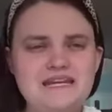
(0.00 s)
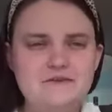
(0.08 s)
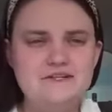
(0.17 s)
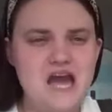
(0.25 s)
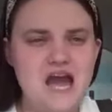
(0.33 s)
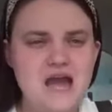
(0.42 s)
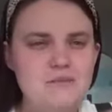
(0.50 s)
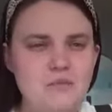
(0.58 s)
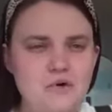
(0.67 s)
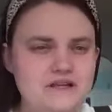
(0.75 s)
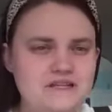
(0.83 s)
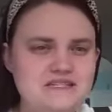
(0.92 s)
different time
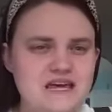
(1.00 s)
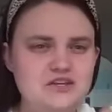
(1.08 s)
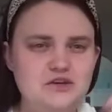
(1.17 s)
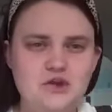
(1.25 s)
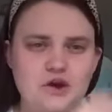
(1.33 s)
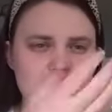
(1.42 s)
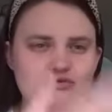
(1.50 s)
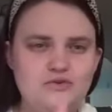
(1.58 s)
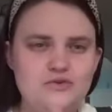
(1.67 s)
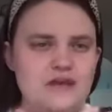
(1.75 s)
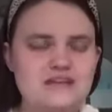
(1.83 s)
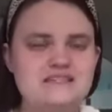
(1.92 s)
ones that you go
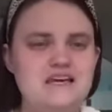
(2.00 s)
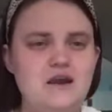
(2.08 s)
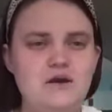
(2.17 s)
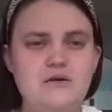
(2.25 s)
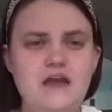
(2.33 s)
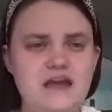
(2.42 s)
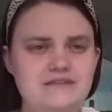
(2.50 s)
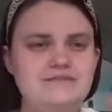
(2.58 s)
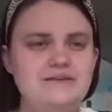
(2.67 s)
through that it's like, okay,